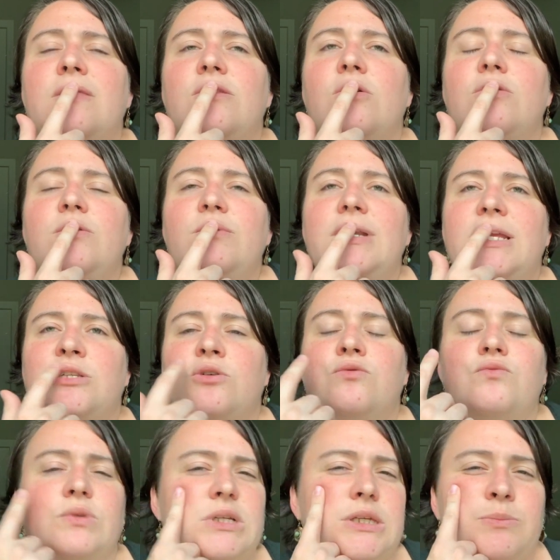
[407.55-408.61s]
The only one I
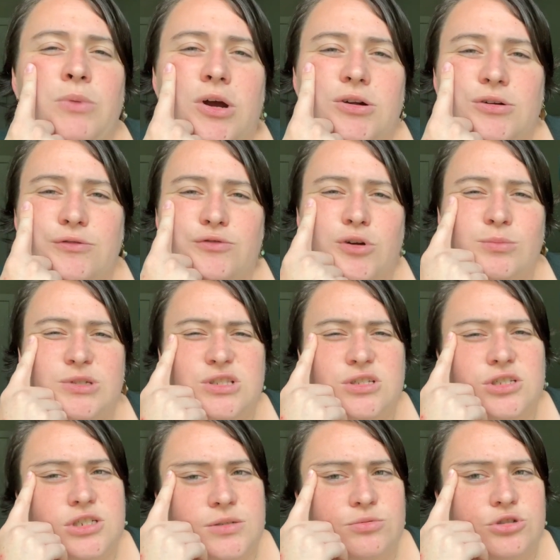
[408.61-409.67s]
don't really borrow from is
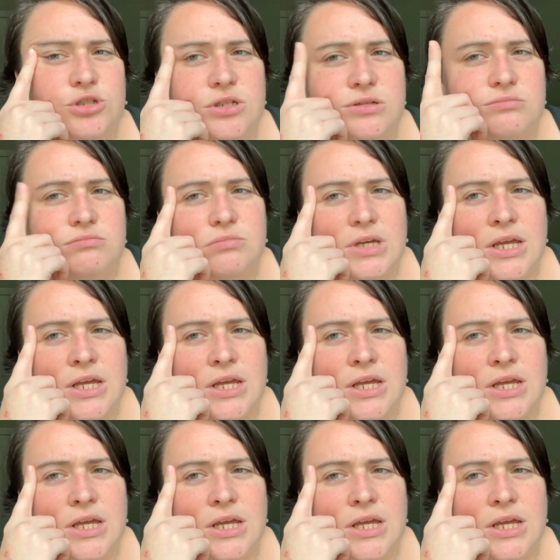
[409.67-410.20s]
Egyptian,